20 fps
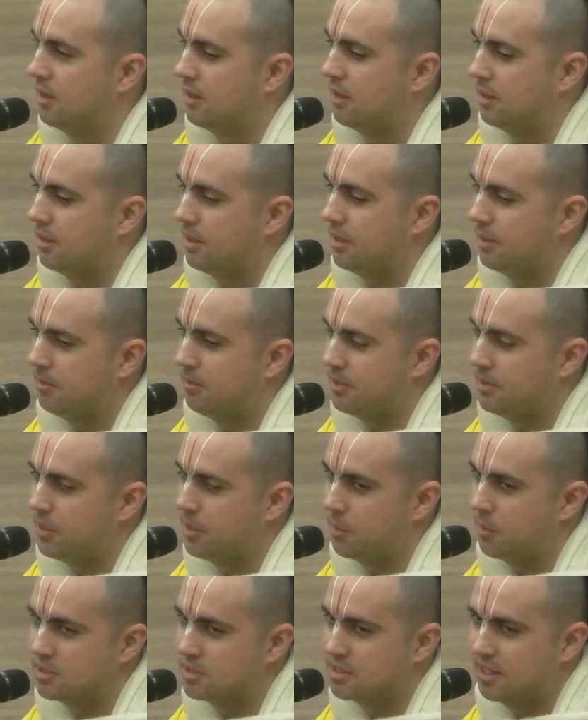And he
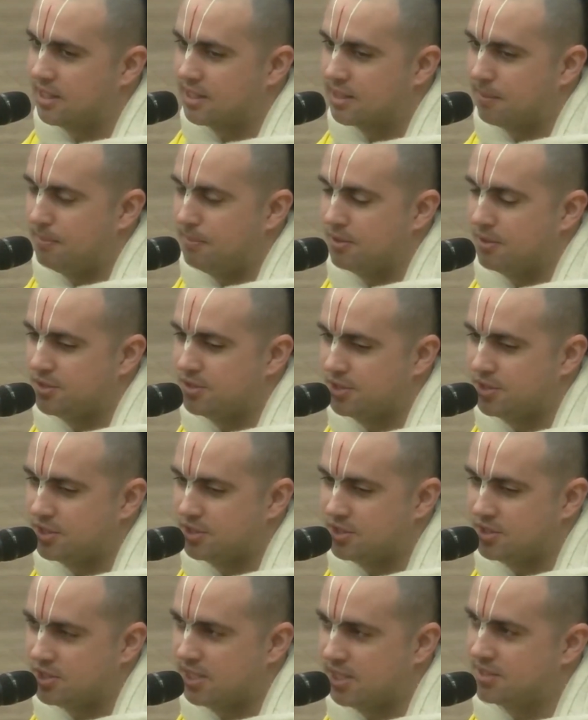was like a
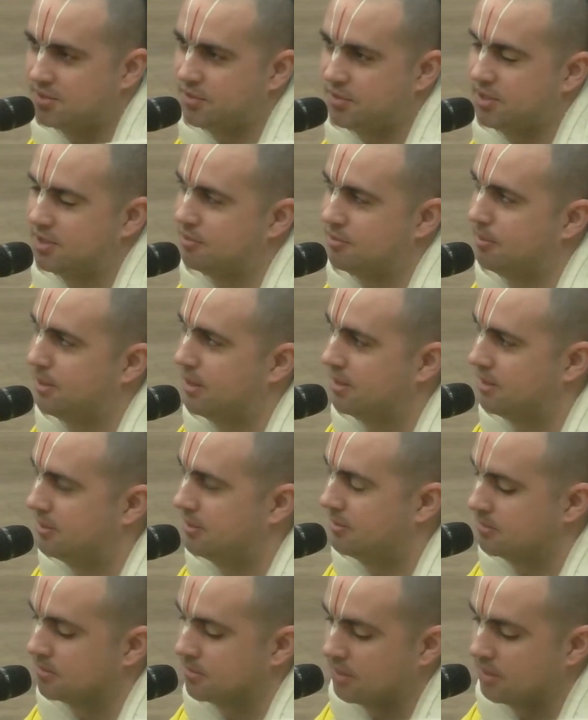musician, jazz friend of mine. Eh?